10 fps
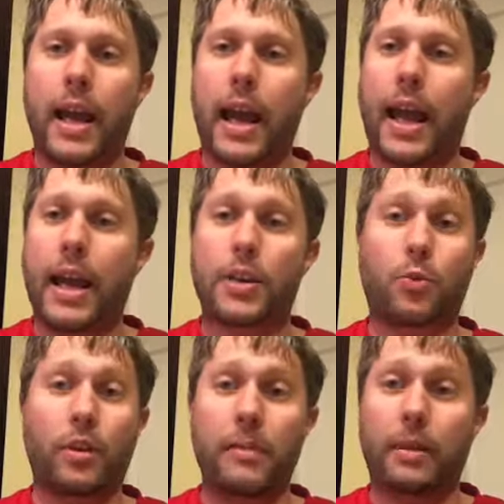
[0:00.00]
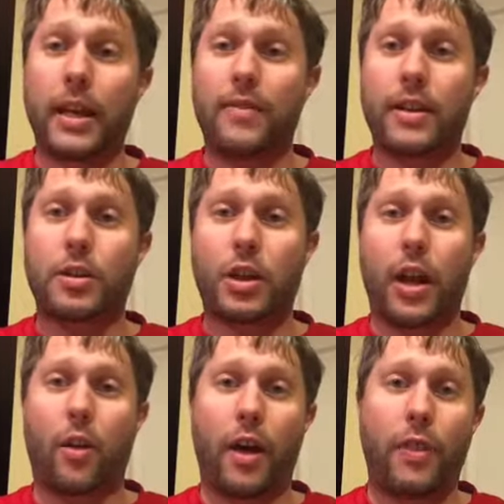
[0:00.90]
and I just really believe in this
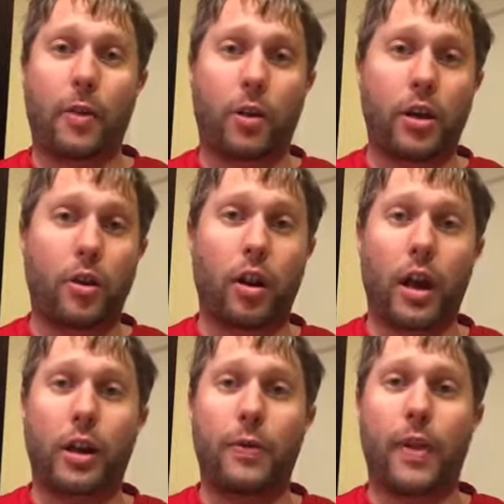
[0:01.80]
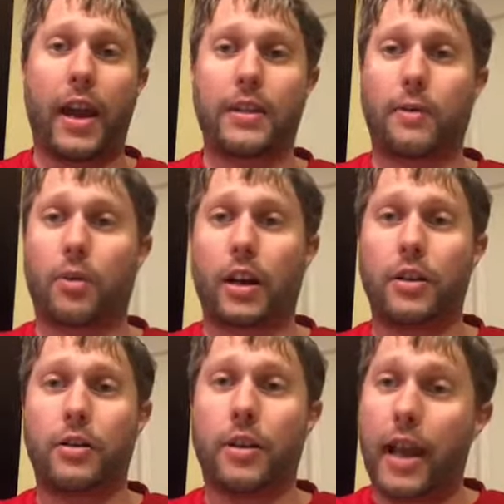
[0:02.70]
channel, and I think we're going to do a lot of good things, and we're
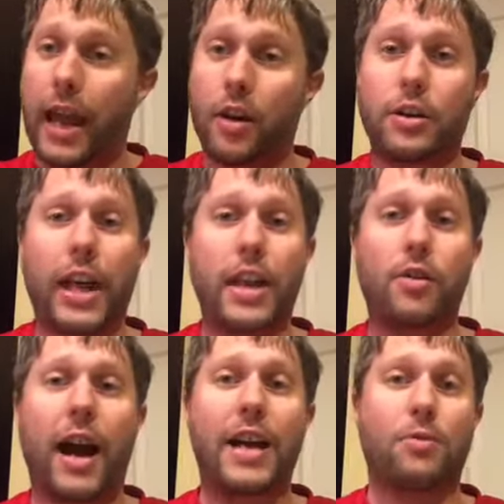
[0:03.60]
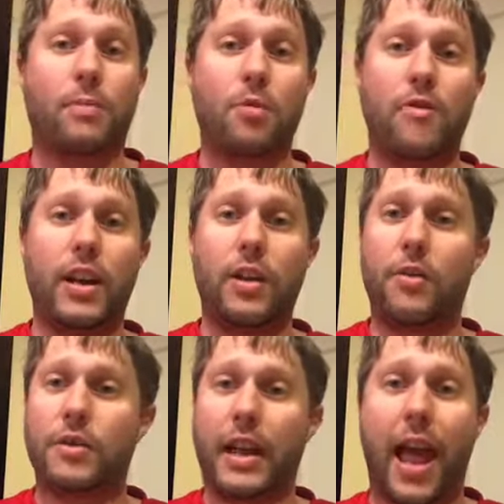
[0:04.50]
going to entertain you guys with movie
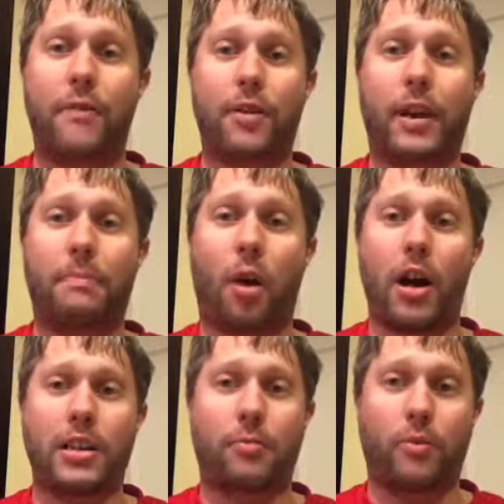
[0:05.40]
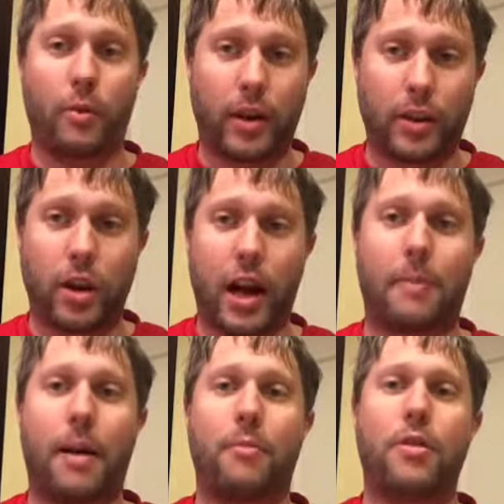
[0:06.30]
news and everything possible that we can talk
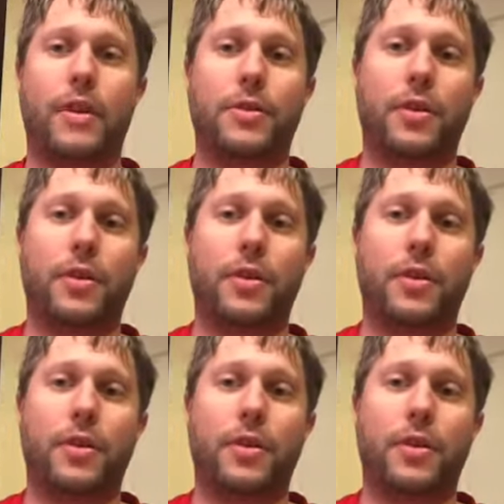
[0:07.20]
about movies.